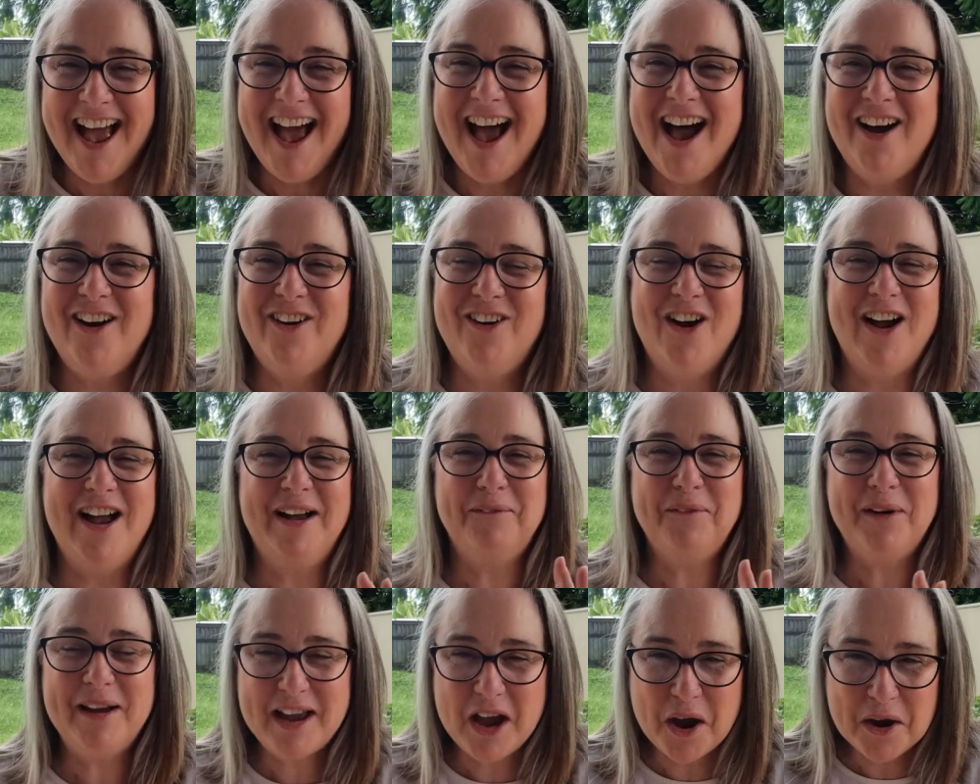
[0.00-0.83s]
All right,
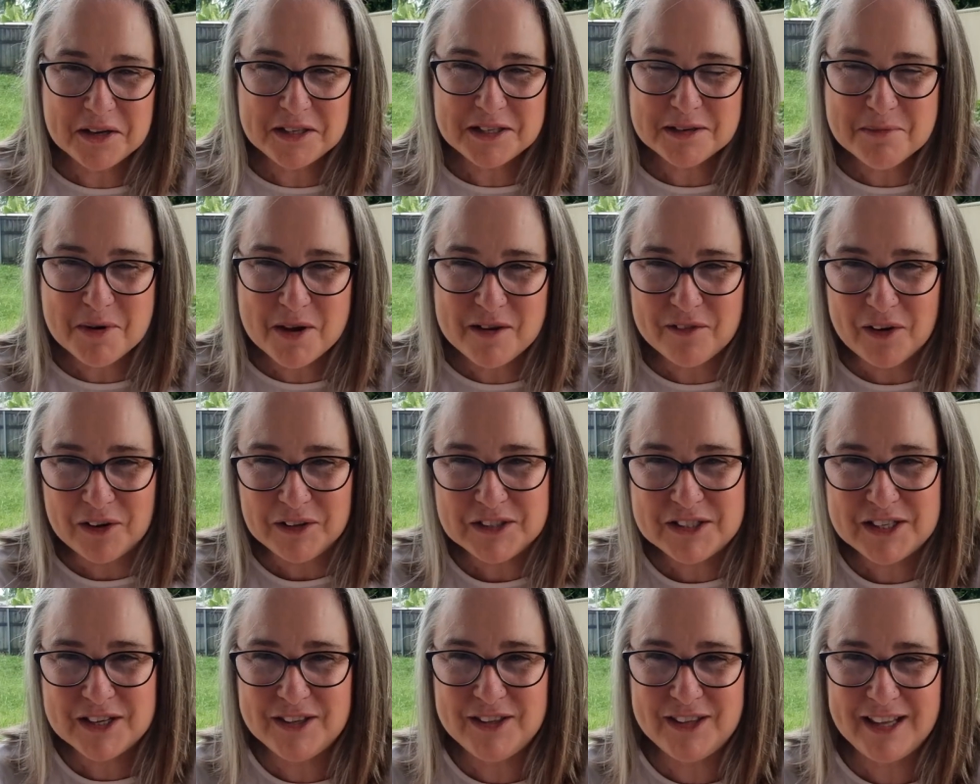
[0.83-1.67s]
we're going to move on
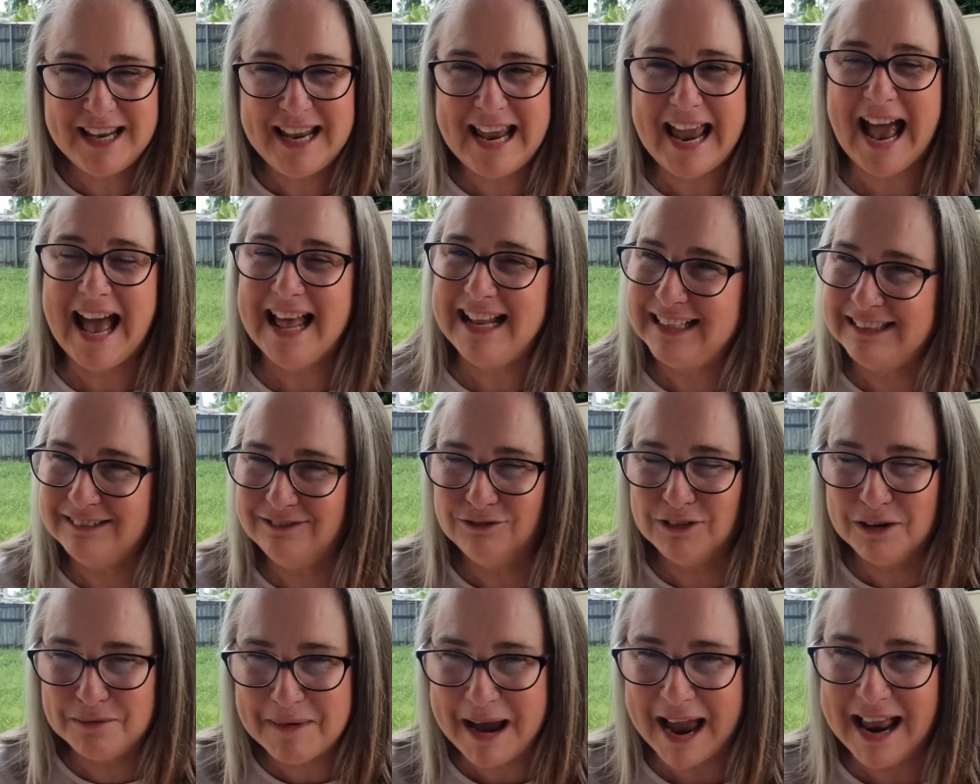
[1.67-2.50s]
to the
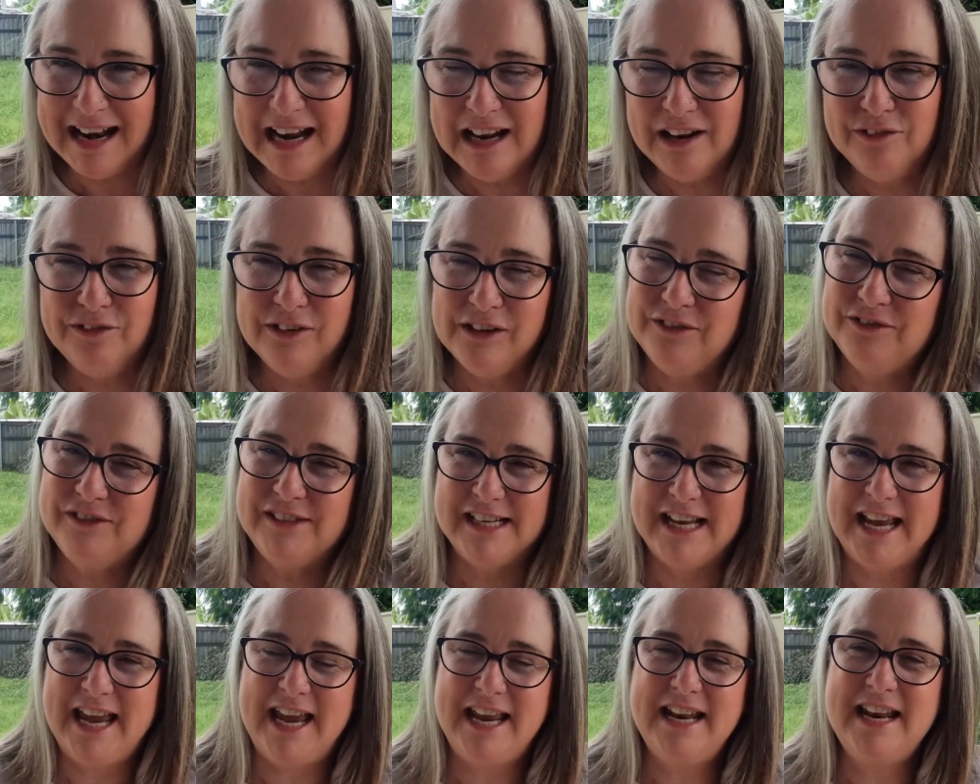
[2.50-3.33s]
remaining
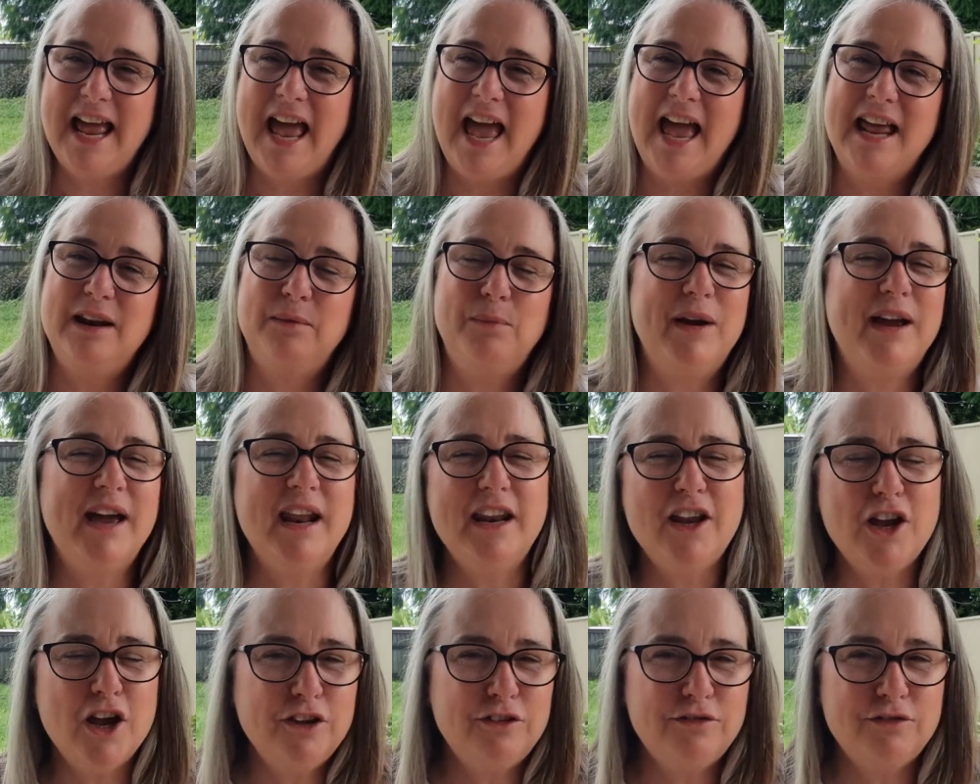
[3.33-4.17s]
15, and we're going
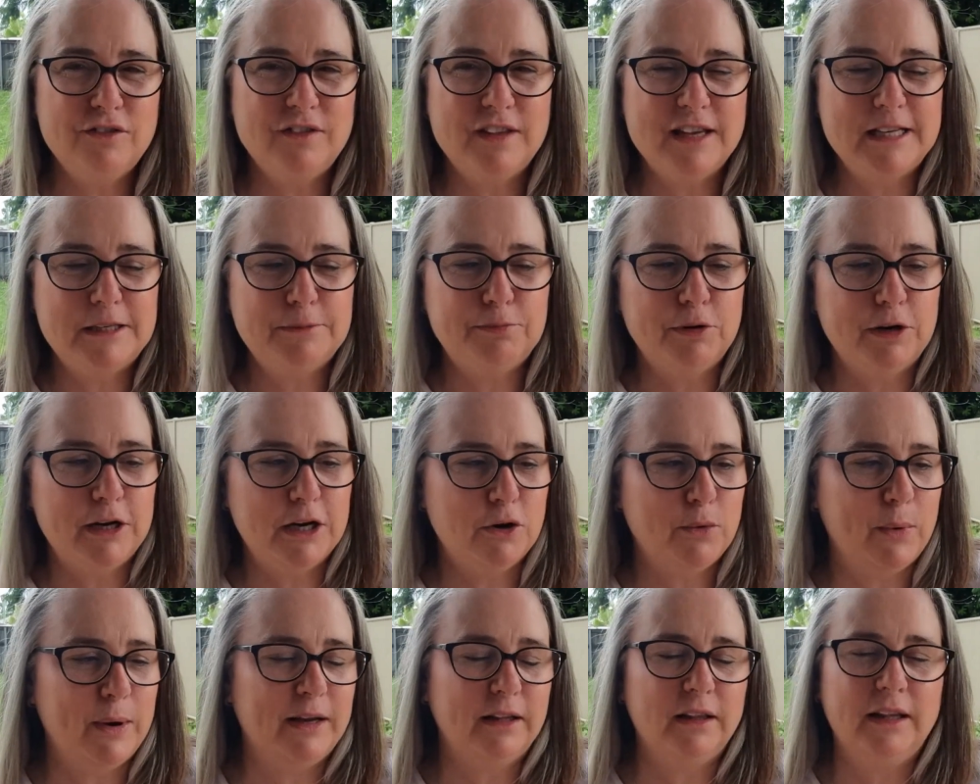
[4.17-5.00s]
to go through these pretty
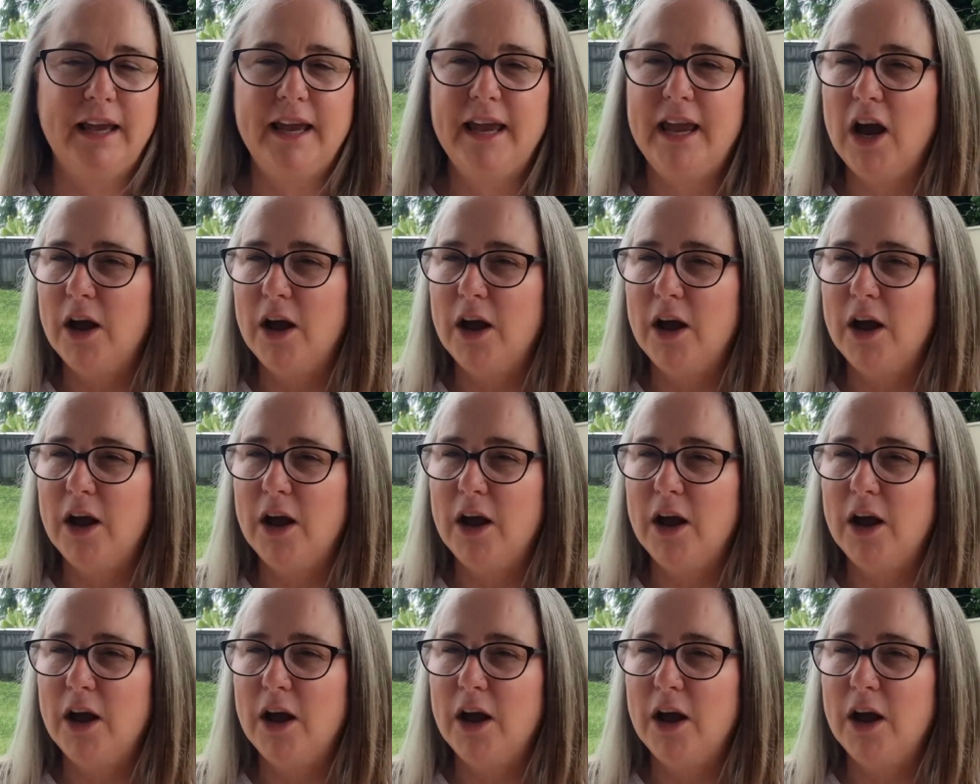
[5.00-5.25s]
quickly.